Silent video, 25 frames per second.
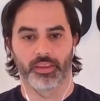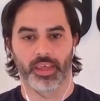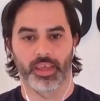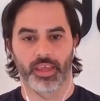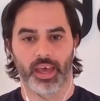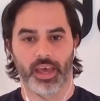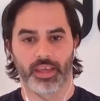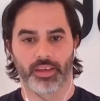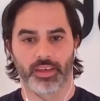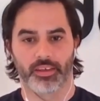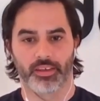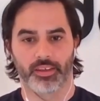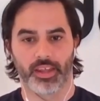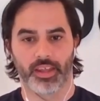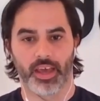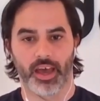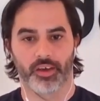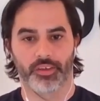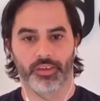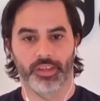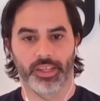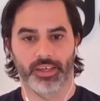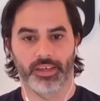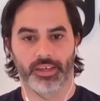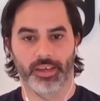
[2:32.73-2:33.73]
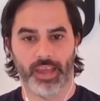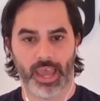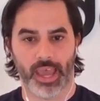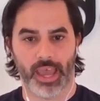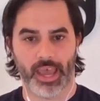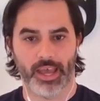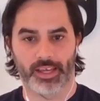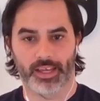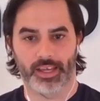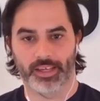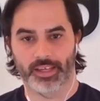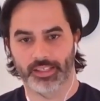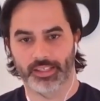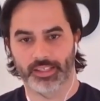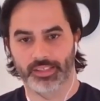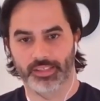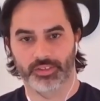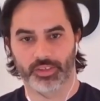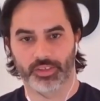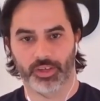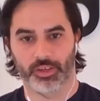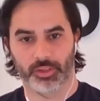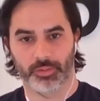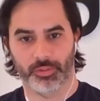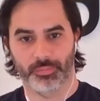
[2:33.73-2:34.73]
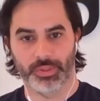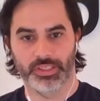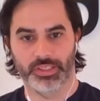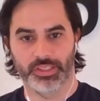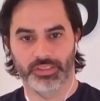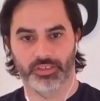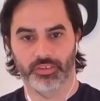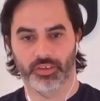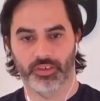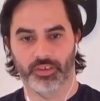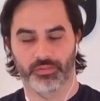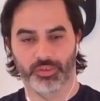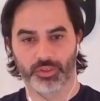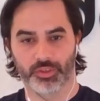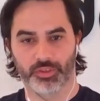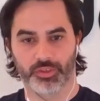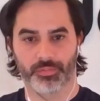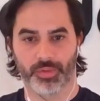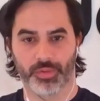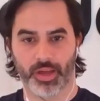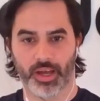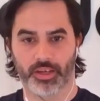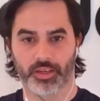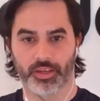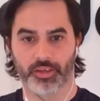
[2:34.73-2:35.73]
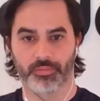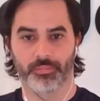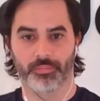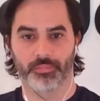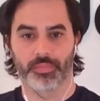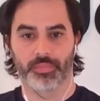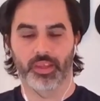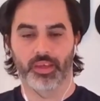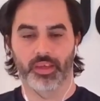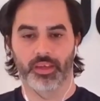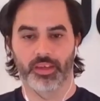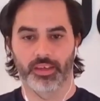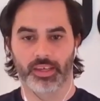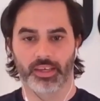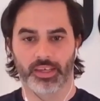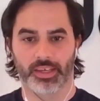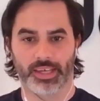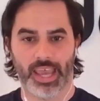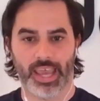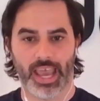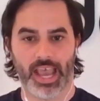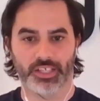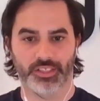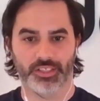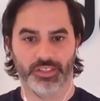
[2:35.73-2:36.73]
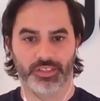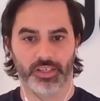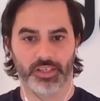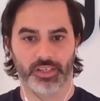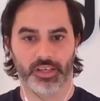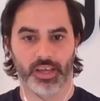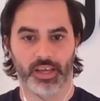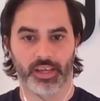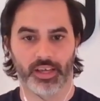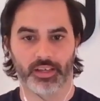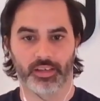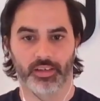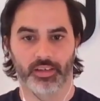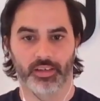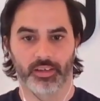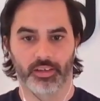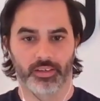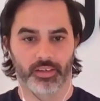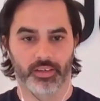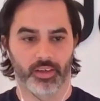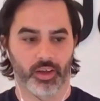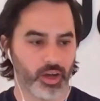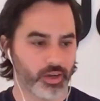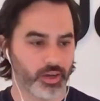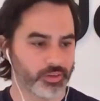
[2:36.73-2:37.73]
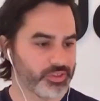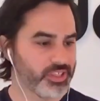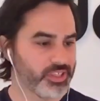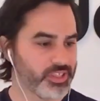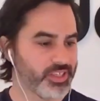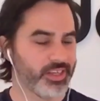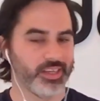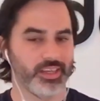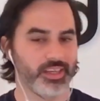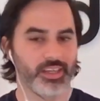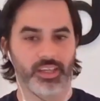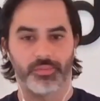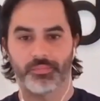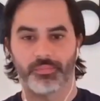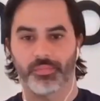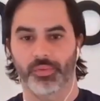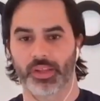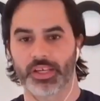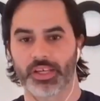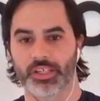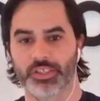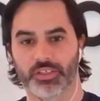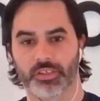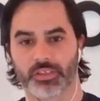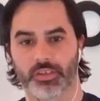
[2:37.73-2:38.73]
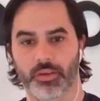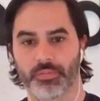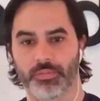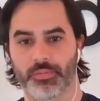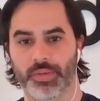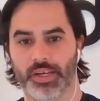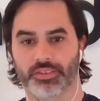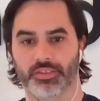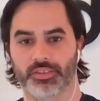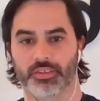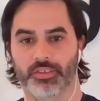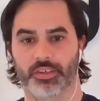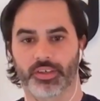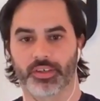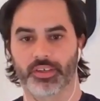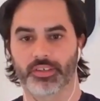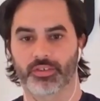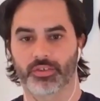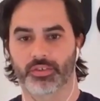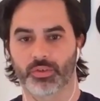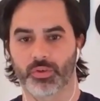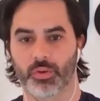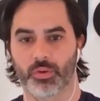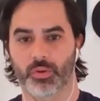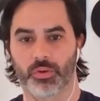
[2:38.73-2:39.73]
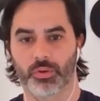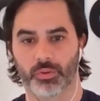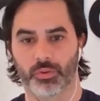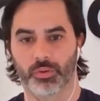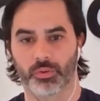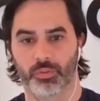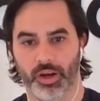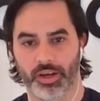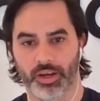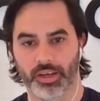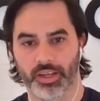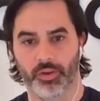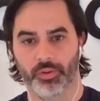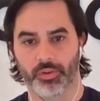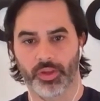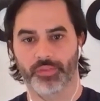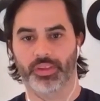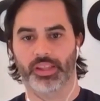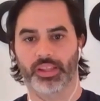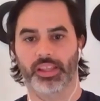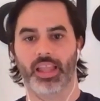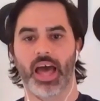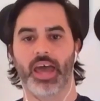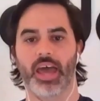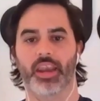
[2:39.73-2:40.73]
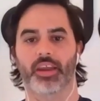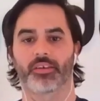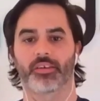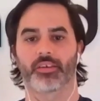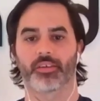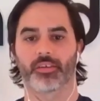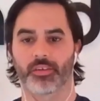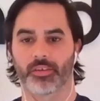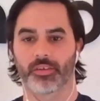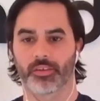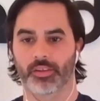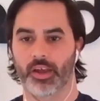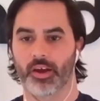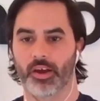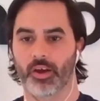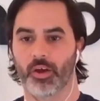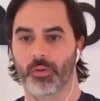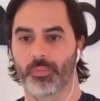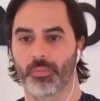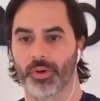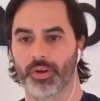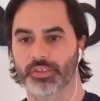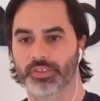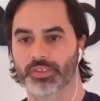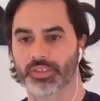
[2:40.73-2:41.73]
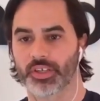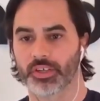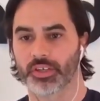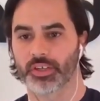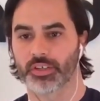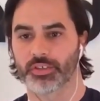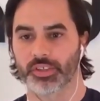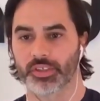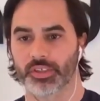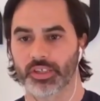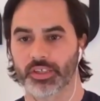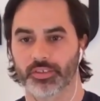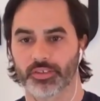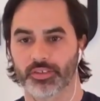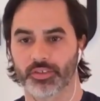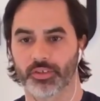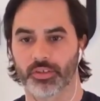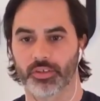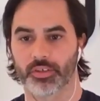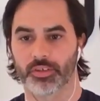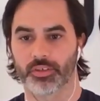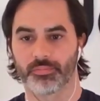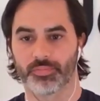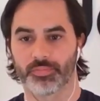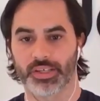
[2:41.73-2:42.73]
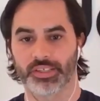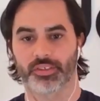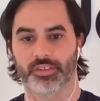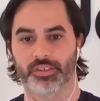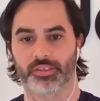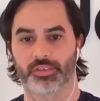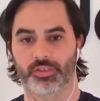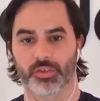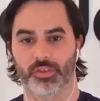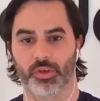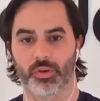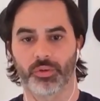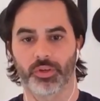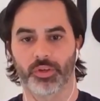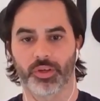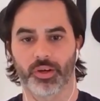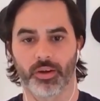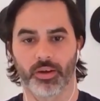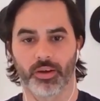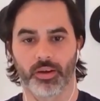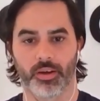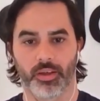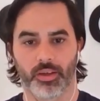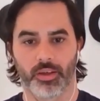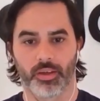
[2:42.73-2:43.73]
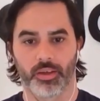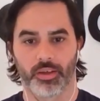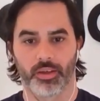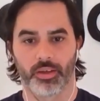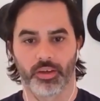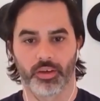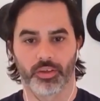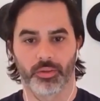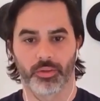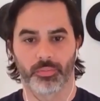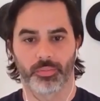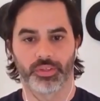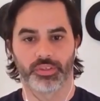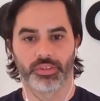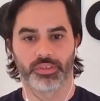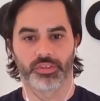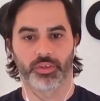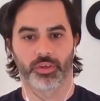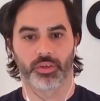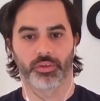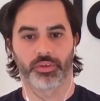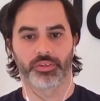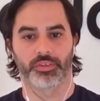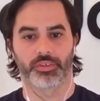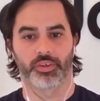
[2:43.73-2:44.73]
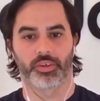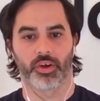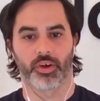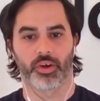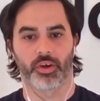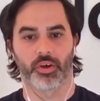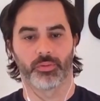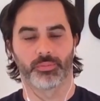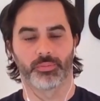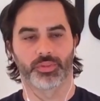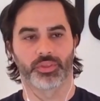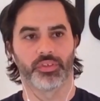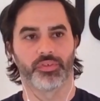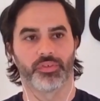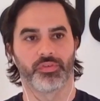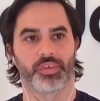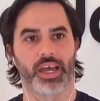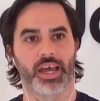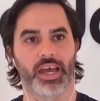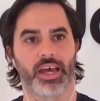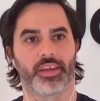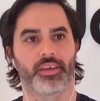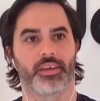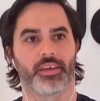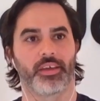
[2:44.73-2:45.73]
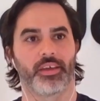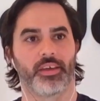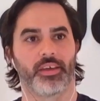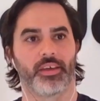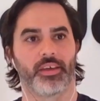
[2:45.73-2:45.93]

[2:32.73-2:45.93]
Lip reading: that now they can sell a piece of their future value, get cash today, offset any inflation, invest in their kids' school. Right now, we have a lot of homeowners that are using it to invest in solar. They're putting solar to their home. So you've got